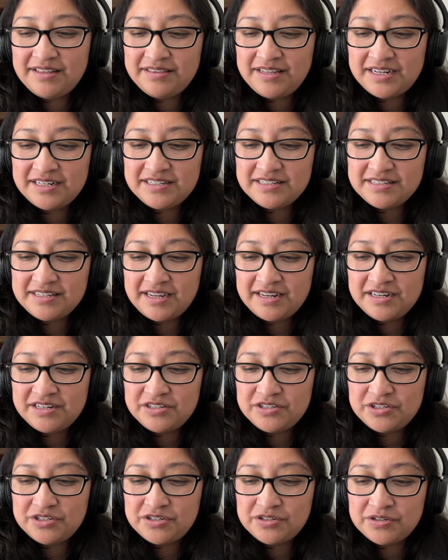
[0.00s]
they decided
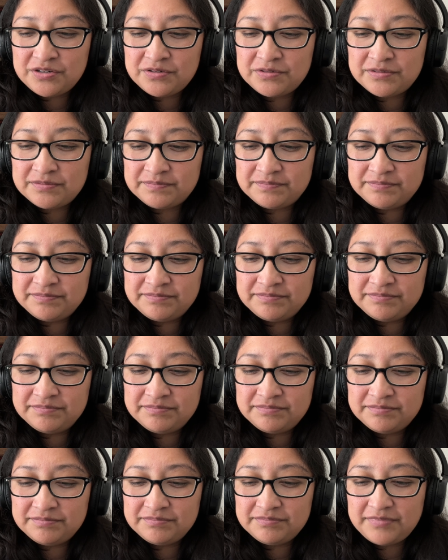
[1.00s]
to do
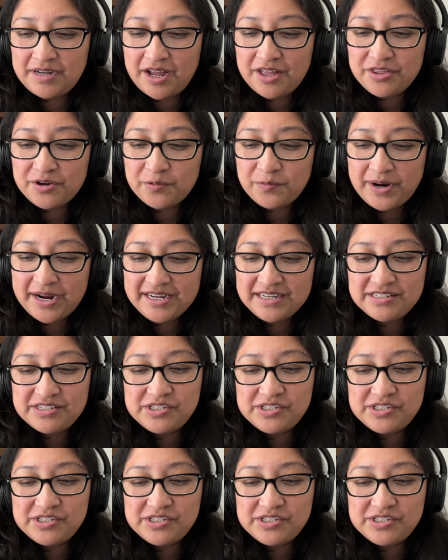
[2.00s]
otherwise.